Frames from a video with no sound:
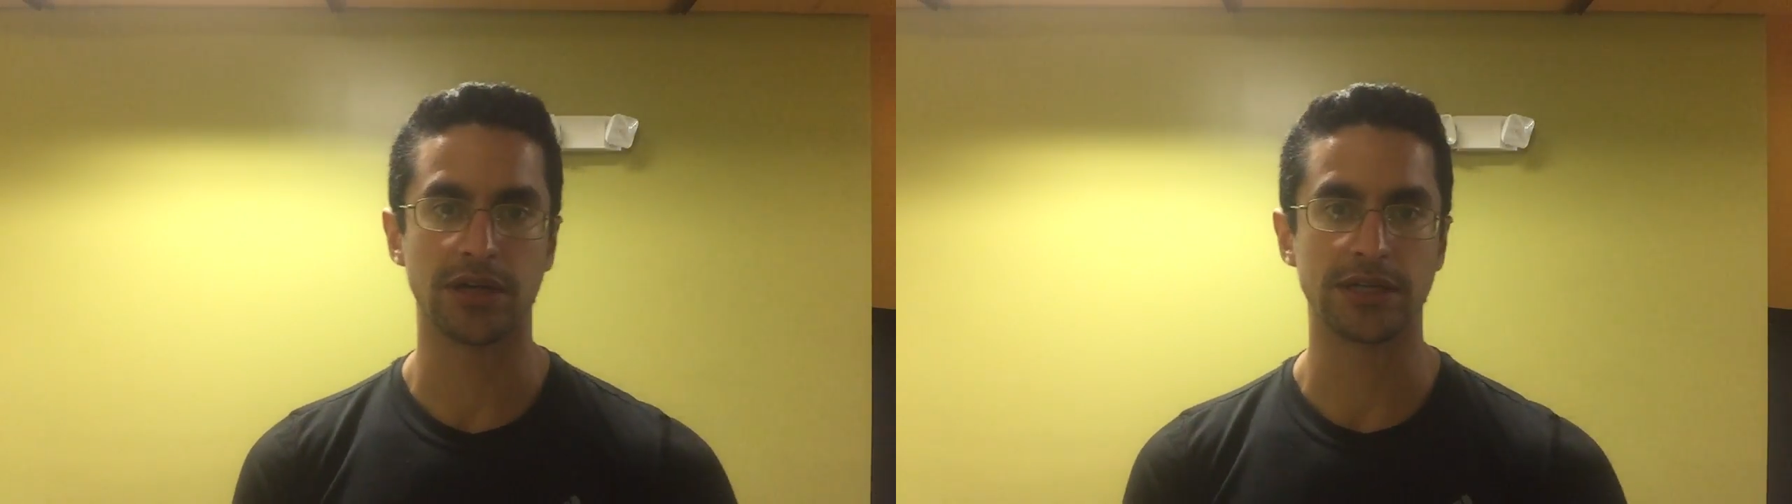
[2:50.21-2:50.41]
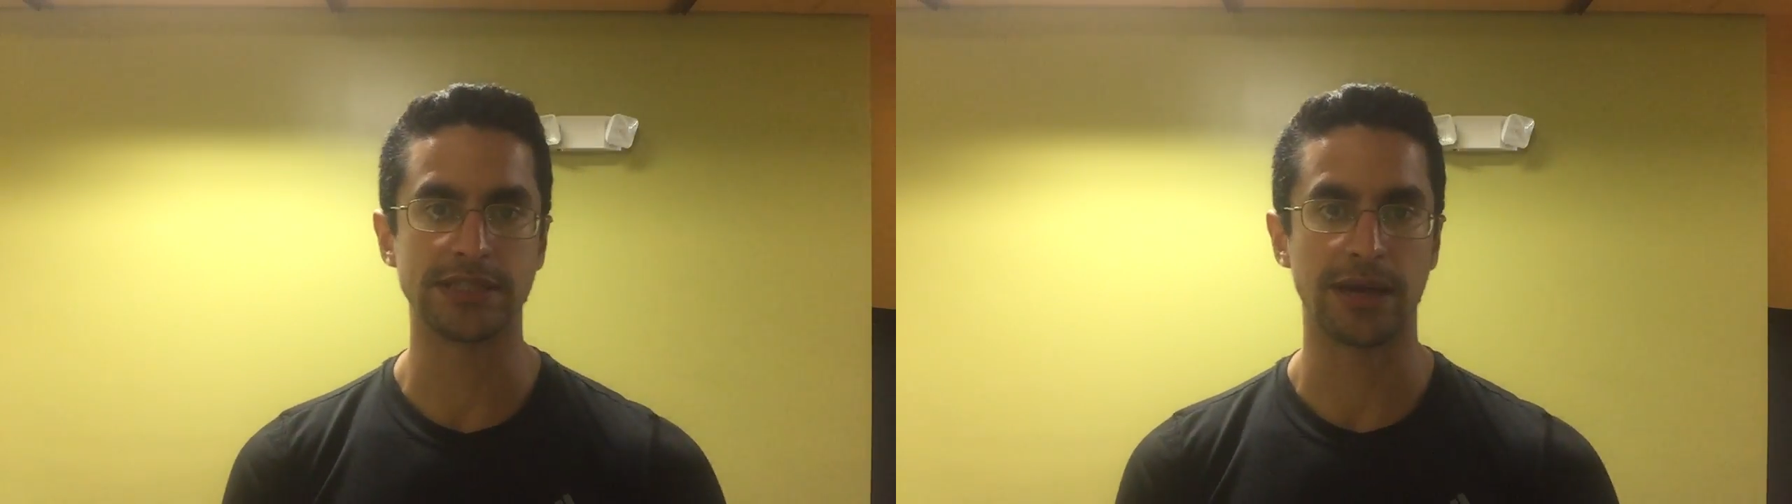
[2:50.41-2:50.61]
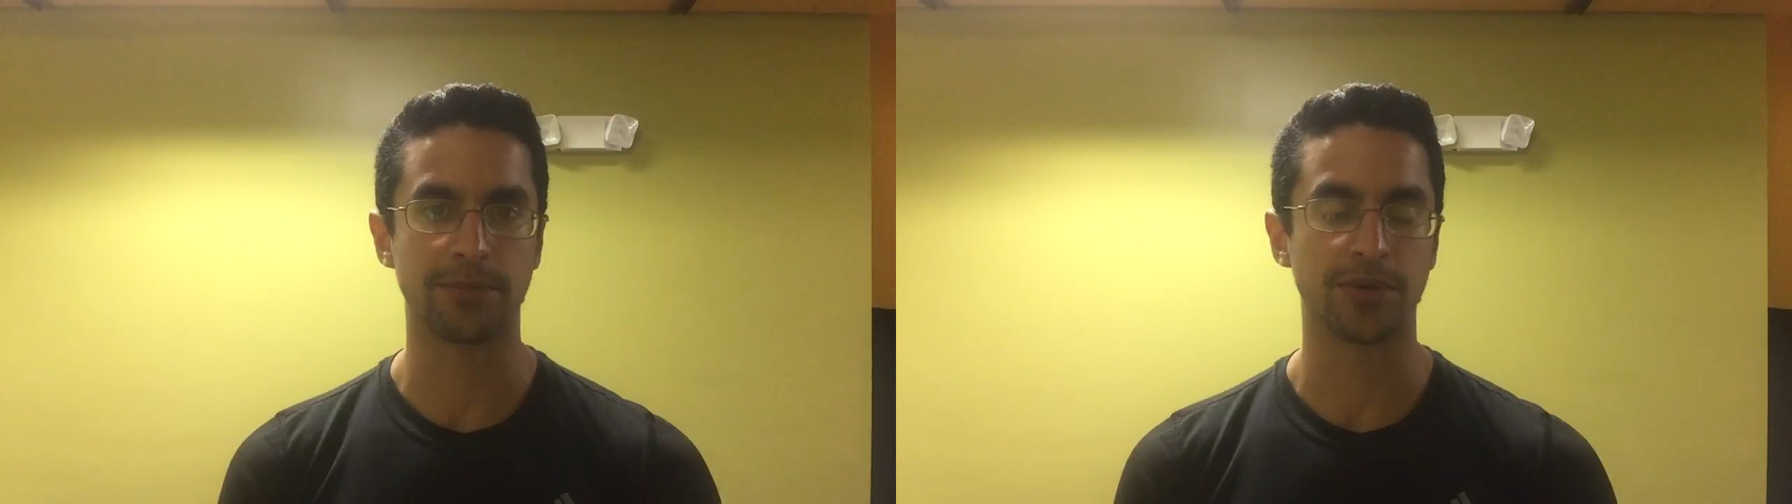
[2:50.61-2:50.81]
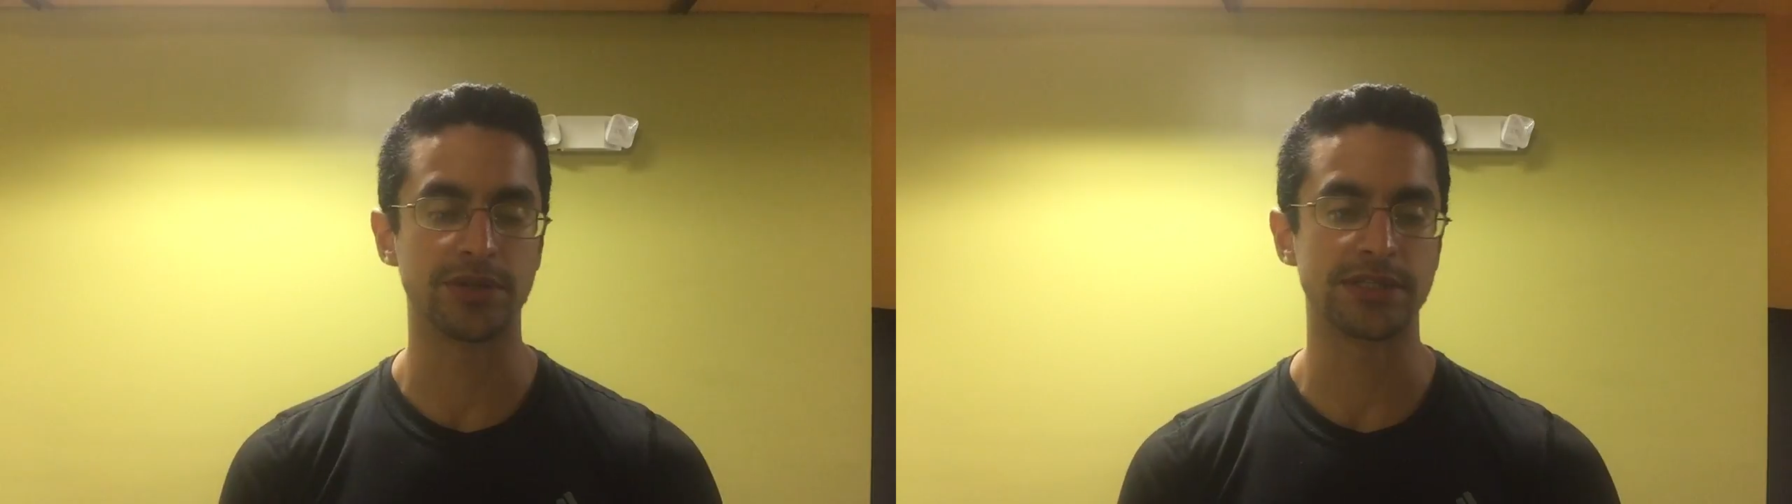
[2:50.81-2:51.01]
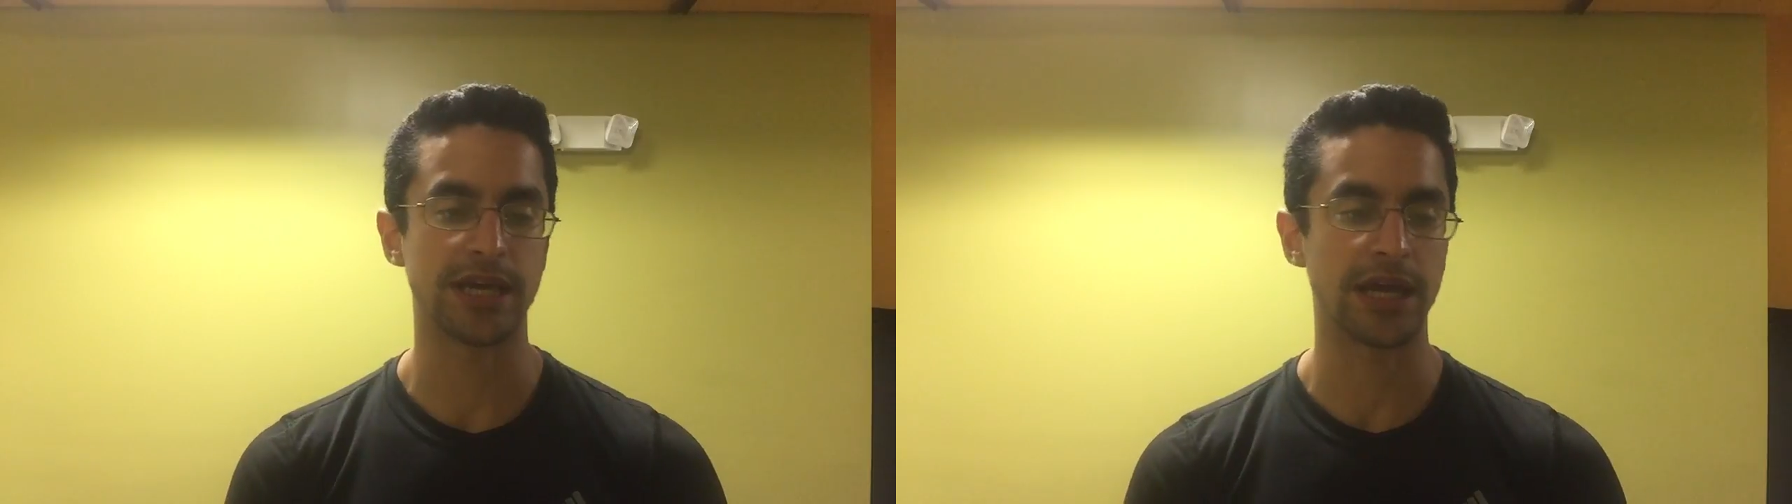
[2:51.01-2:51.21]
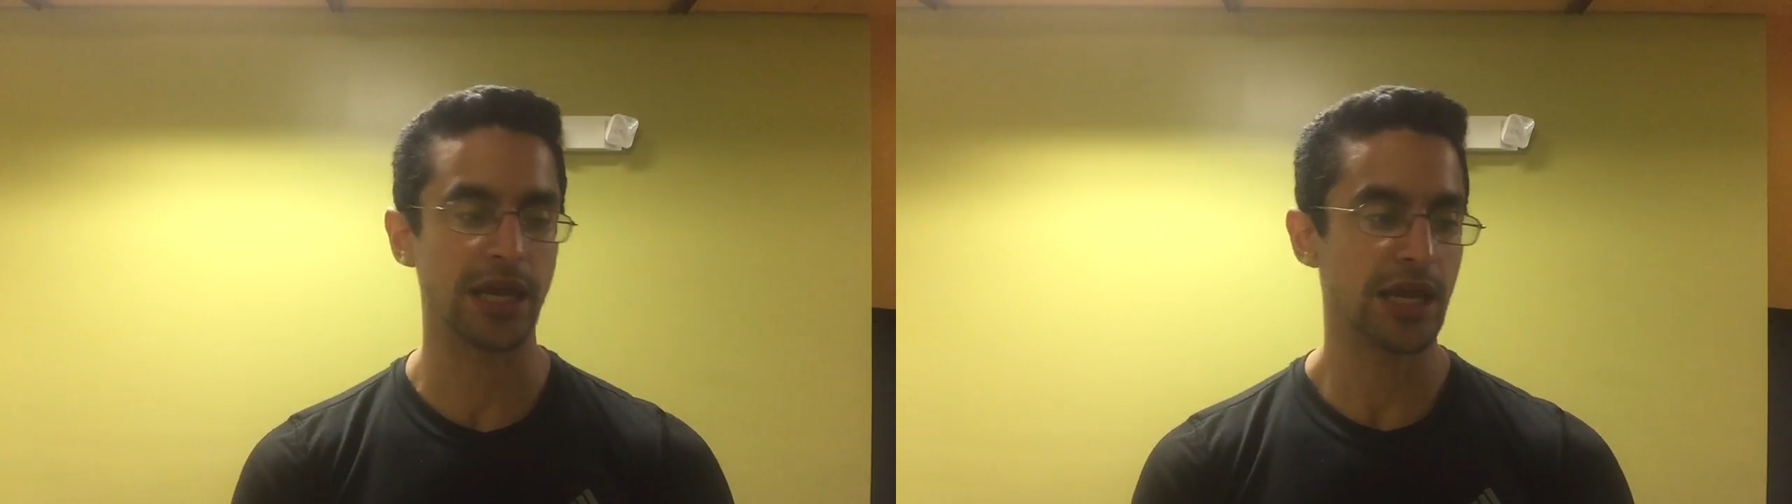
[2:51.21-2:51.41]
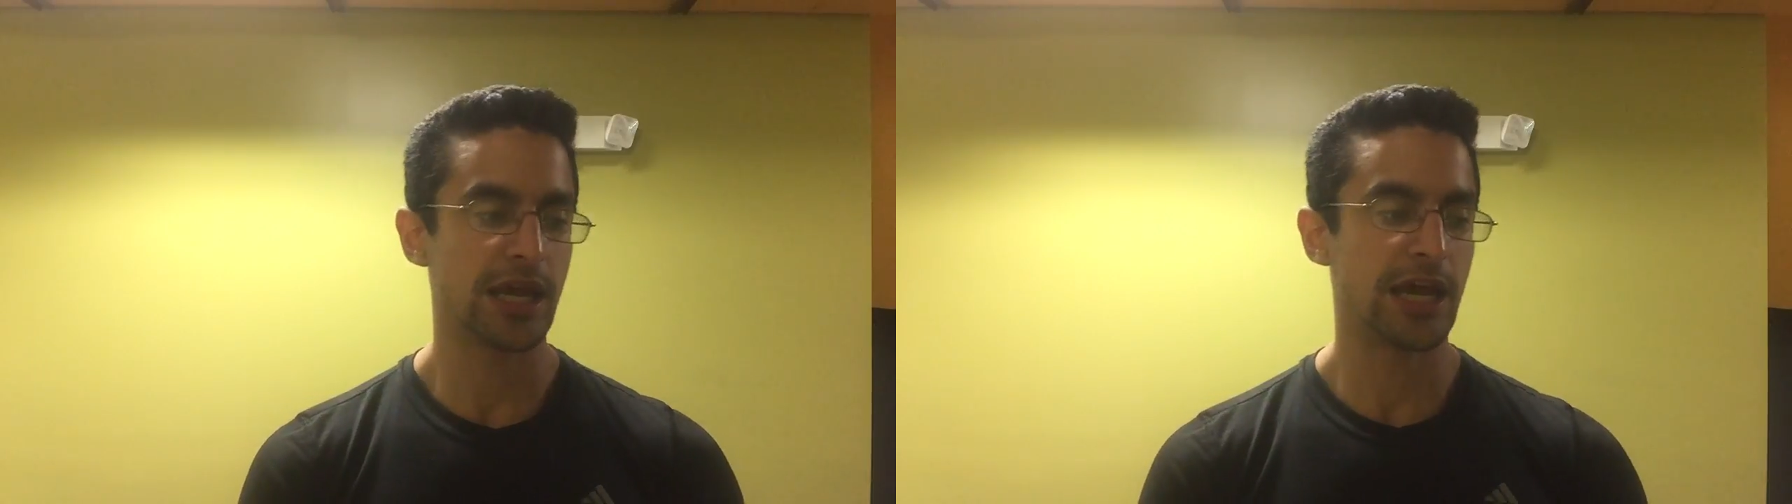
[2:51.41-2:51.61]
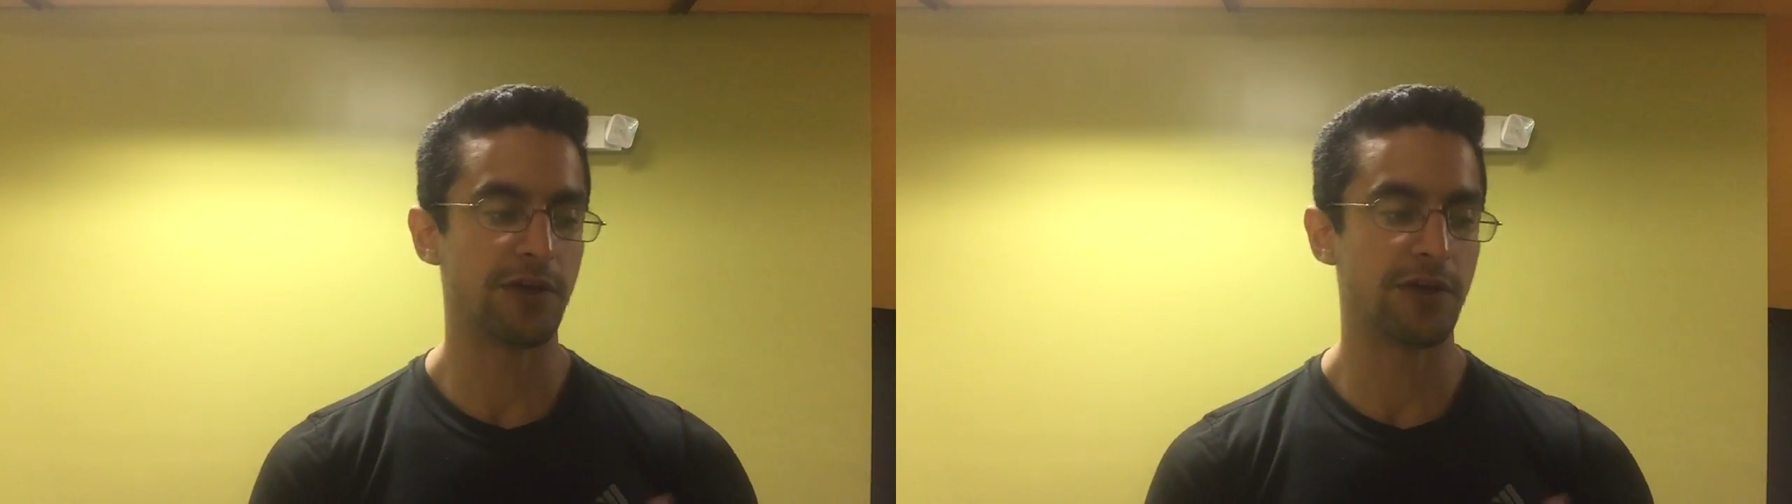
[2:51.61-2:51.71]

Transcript: example and say